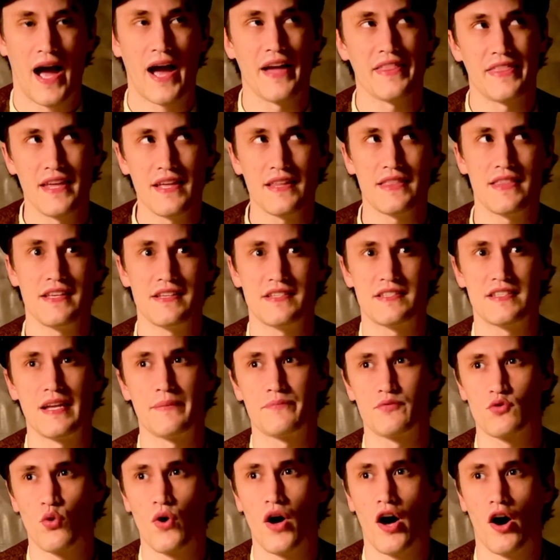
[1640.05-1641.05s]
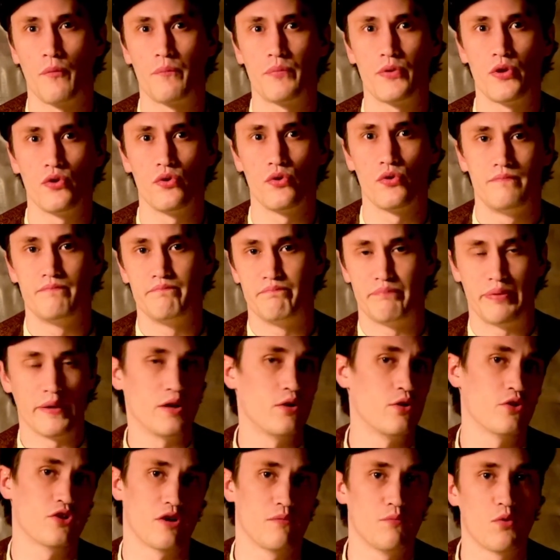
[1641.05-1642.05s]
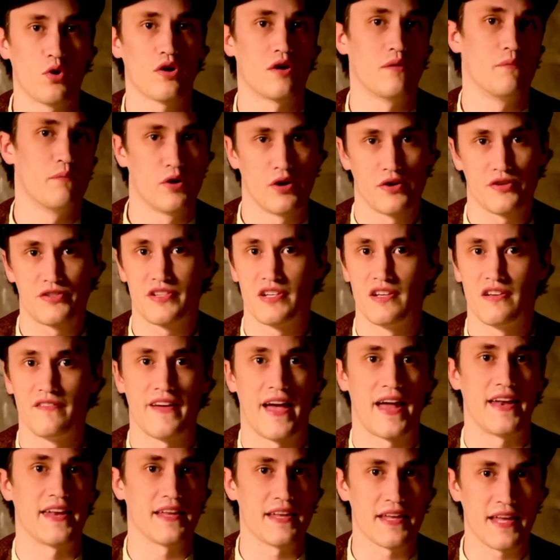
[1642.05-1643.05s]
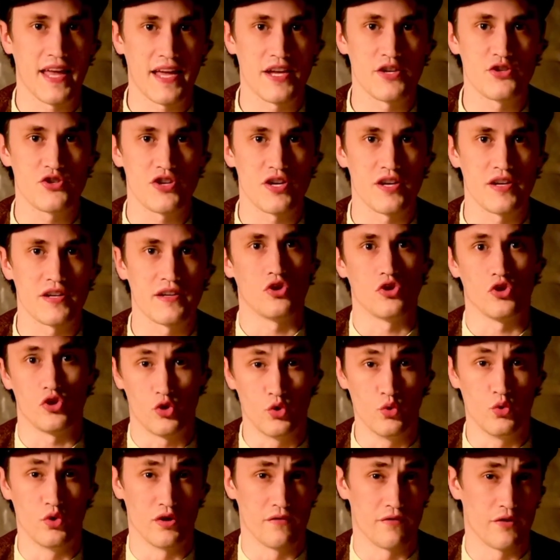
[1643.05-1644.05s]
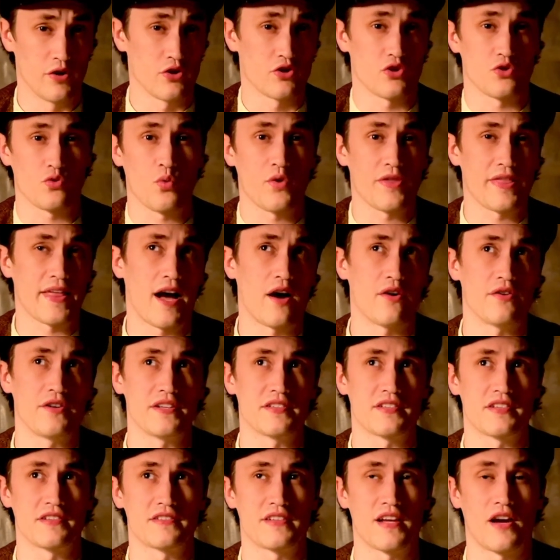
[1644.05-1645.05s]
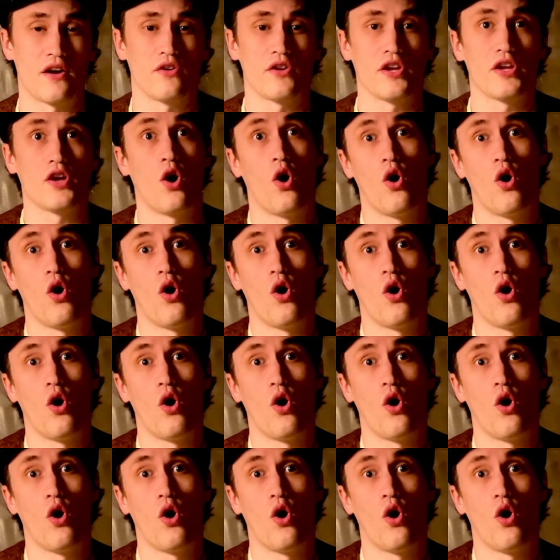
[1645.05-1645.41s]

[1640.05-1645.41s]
I think these tips will help you build a more immersive and engaging universe without necessarily